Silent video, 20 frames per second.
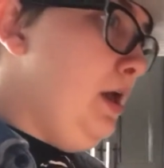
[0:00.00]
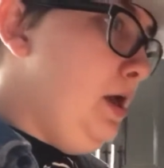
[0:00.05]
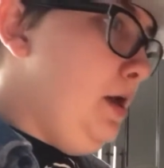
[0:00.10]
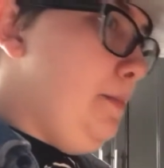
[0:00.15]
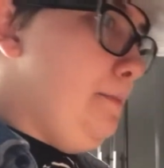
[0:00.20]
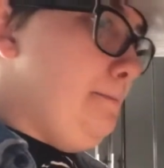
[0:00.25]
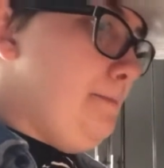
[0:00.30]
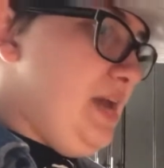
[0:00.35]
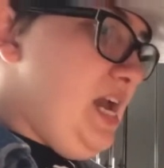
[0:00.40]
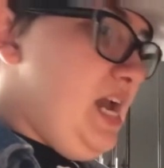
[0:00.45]

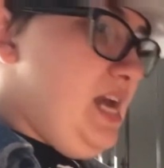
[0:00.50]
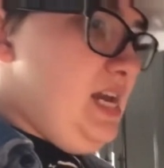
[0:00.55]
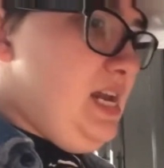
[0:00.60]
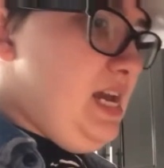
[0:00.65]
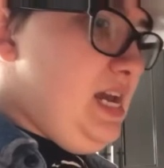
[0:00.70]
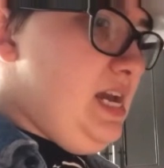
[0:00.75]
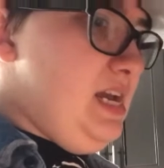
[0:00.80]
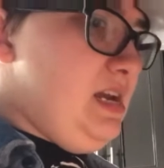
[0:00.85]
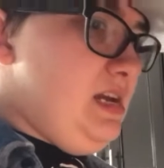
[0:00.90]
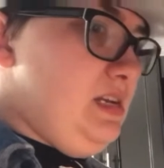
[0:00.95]

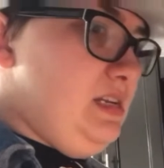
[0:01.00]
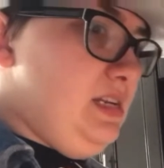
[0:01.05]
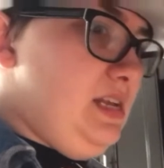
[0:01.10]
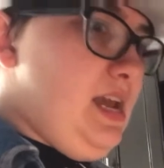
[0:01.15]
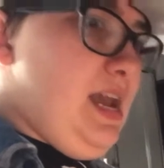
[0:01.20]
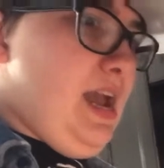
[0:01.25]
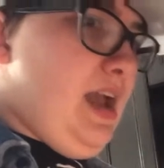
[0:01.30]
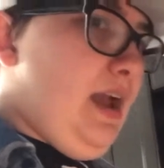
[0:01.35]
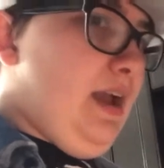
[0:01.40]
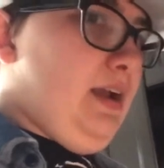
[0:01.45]
mayonnaise,
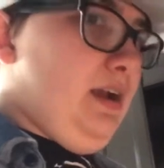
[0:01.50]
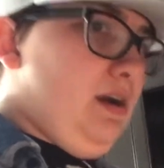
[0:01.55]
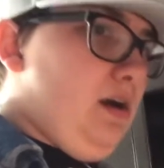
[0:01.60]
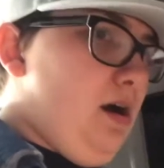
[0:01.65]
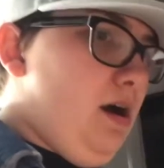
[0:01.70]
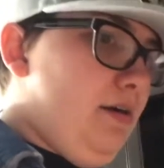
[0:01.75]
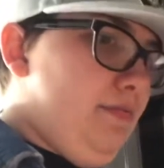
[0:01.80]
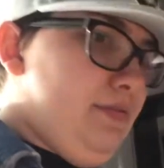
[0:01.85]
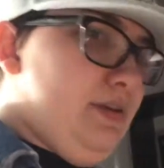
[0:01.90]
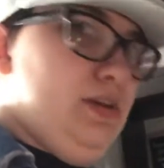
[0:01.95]
and
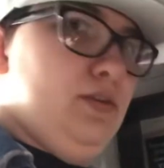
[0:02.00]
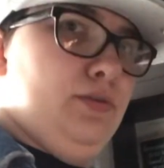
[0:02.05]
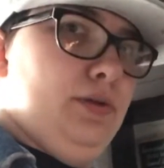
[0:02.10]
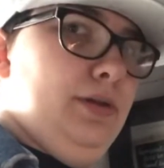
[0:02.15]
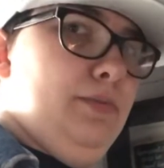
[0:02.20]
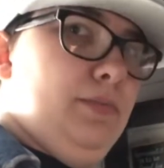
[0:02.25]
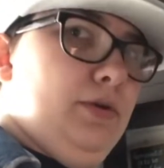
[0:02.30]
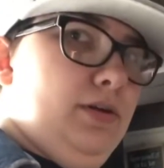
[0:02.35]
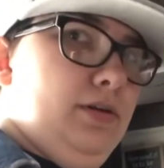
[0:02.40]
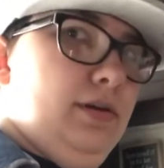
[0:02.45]
coffee
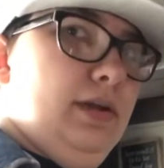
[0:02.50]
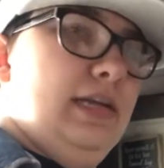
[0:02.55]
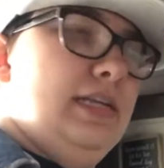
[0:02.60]
creamer and